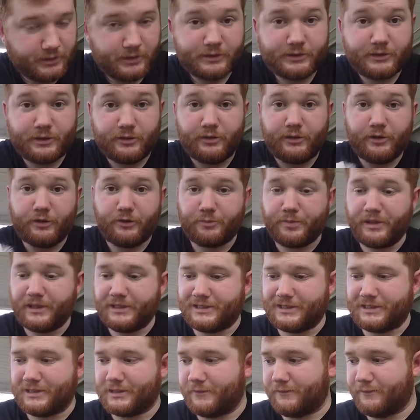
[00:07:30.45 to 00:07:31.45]
two little
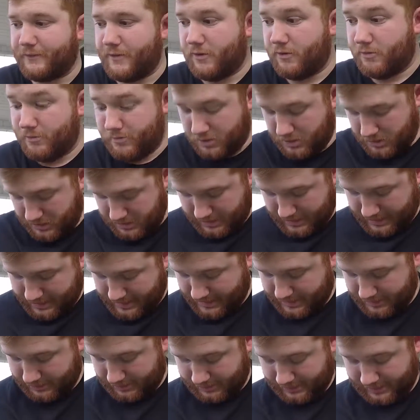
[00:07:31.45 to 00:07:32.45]
pieces of foam.
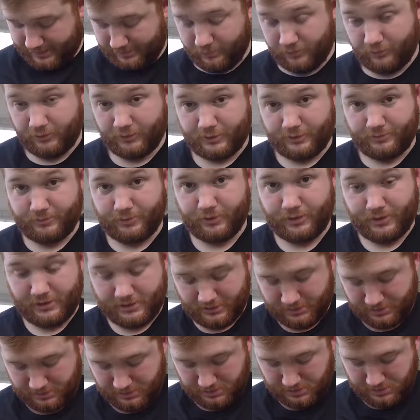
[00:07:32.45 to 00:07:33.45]
Actually, I'm going to
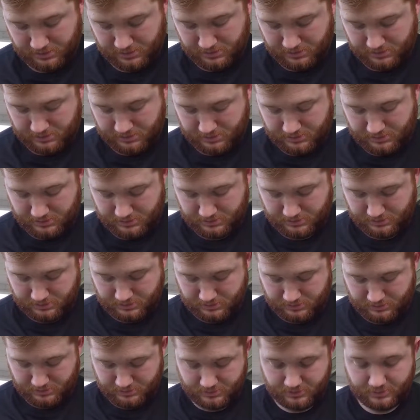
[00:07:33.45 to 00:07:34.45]
put
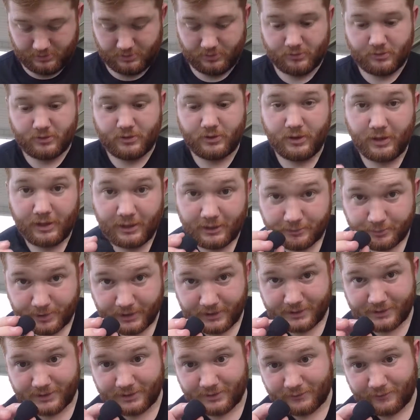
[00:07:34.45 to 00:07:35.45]
these
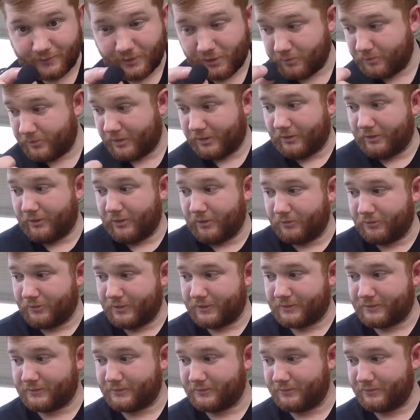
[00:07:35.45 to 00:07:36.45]
pieces of foam that are on
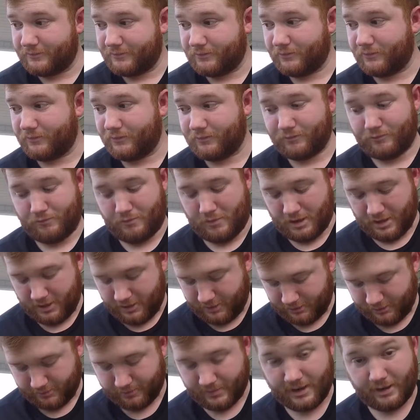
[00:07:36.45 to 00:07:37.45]
this, my
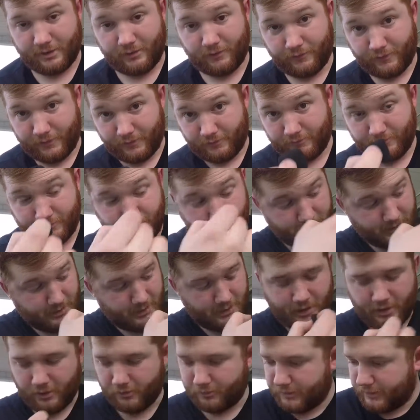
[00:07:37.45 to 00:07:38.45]
other microphone,
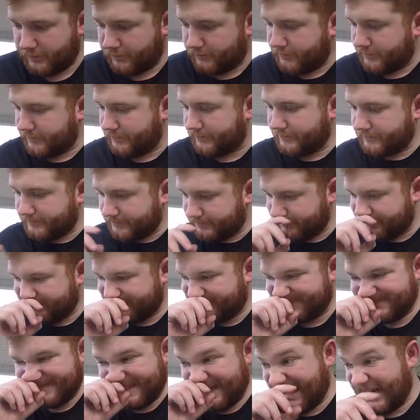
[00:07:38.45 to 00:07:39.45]
on this one.
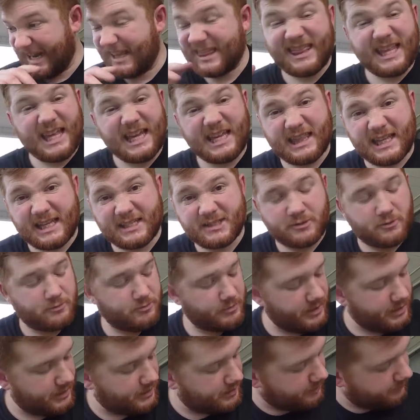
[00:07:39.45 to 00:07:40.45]
And I think that's going
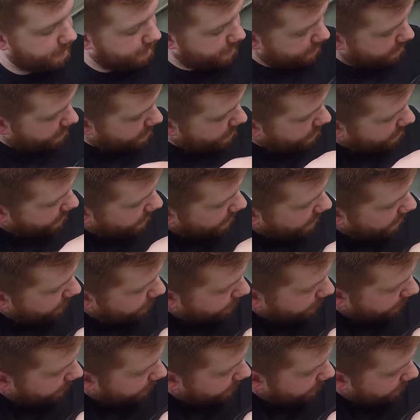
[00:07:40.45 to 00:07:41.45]
to be enough just to get it
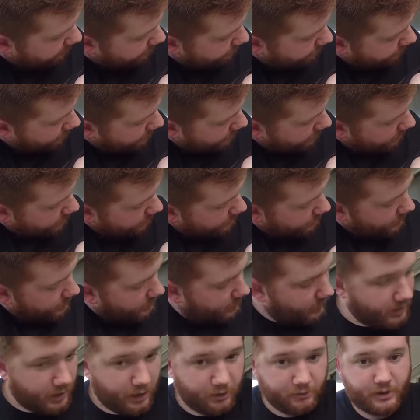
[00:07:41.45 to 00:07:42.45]
perfect.
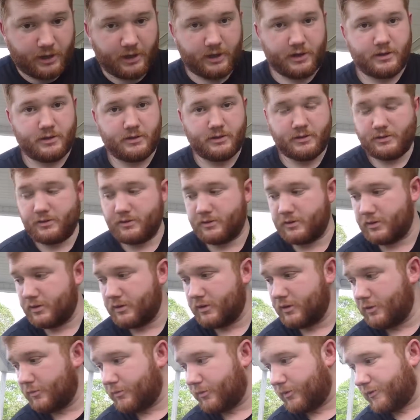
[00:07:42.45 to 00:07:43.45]
Okay,
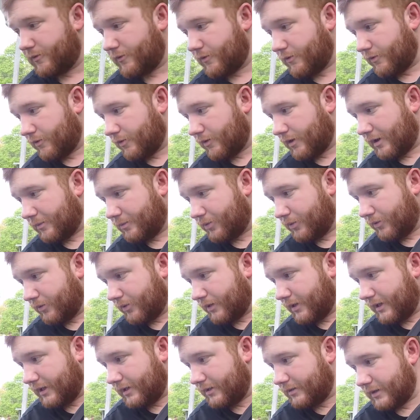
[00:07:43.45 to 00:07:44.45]
before I pull
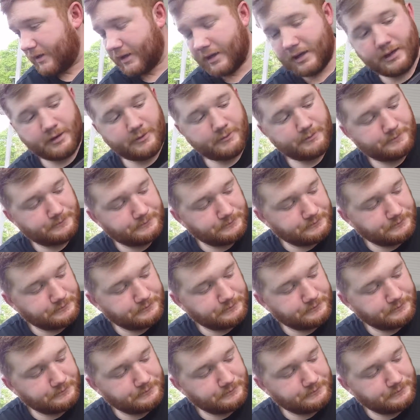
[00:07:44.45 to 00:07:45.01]
anything out,